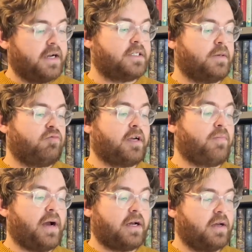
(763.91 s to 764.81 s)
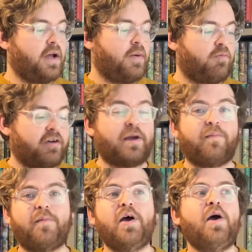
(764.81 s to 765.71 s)
say bring him back,
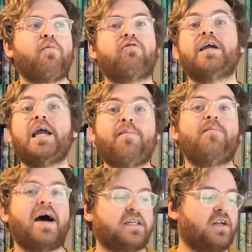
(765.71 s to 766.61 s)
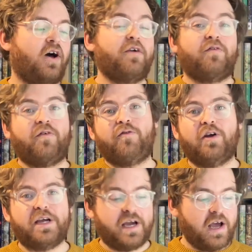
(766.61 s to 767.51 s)
bring him back to life
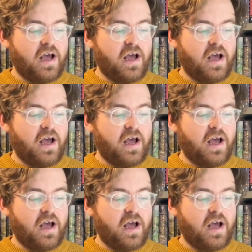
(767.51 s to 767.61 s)
fully.